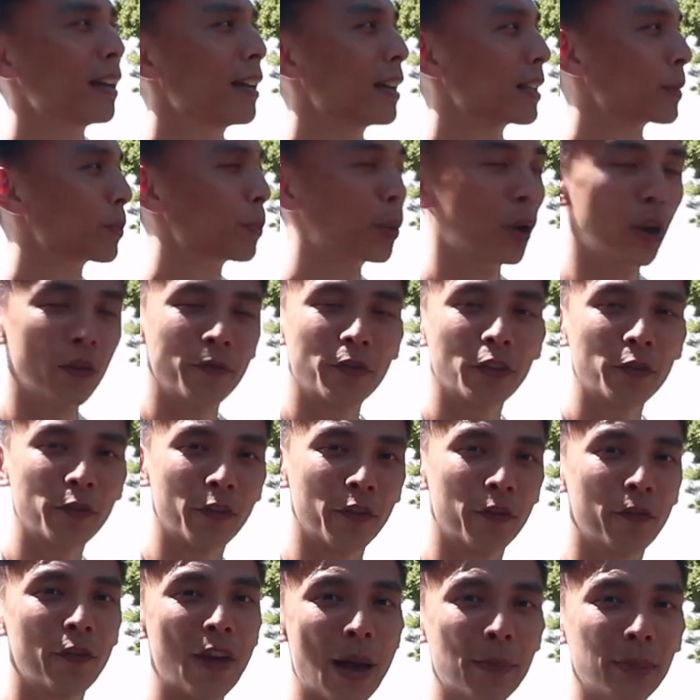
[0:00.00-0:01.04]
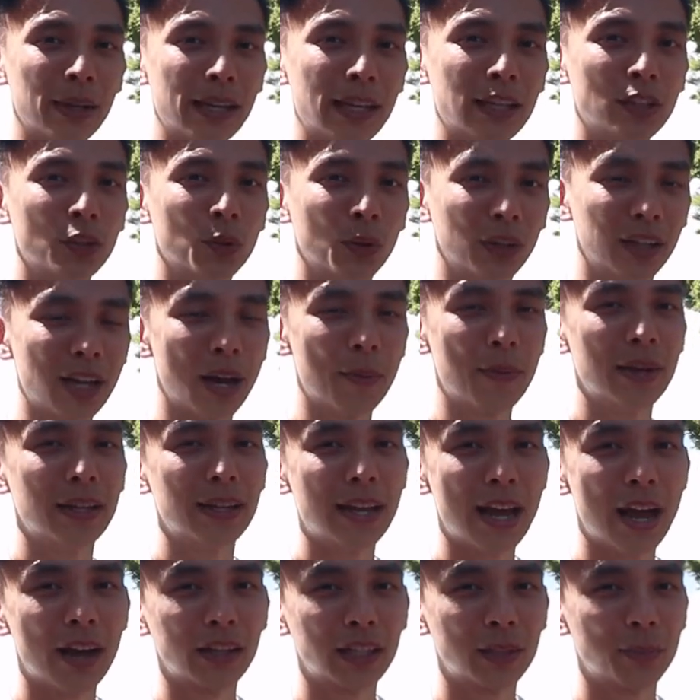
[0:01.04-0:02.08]
It's perfect for families who are coming
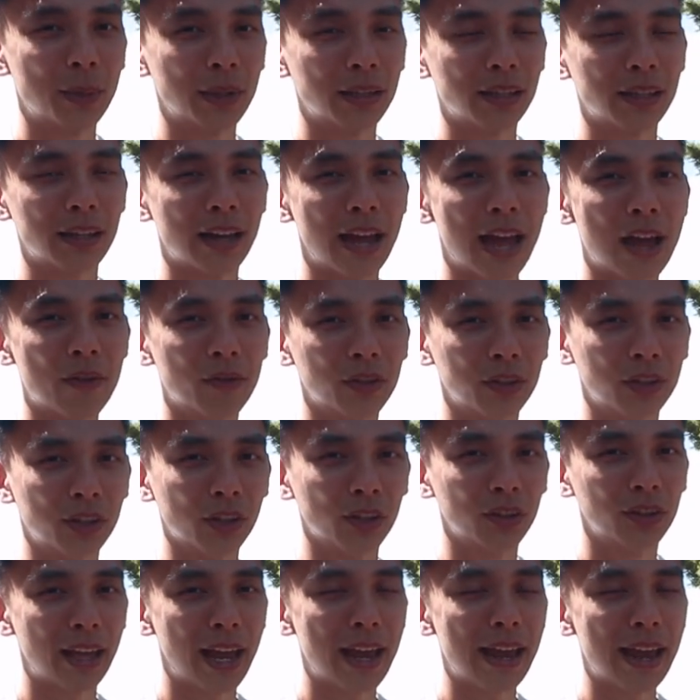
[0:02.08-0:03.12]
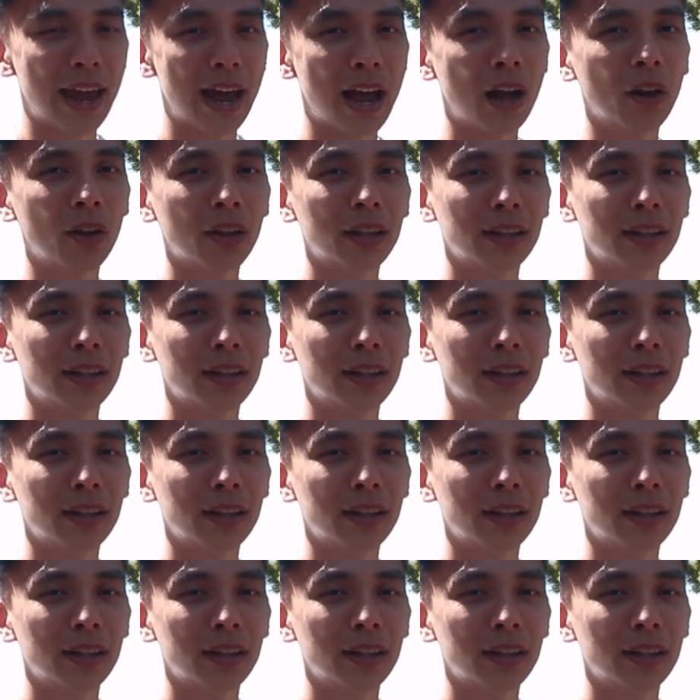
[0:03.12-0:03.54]
down expecting to have a good day out.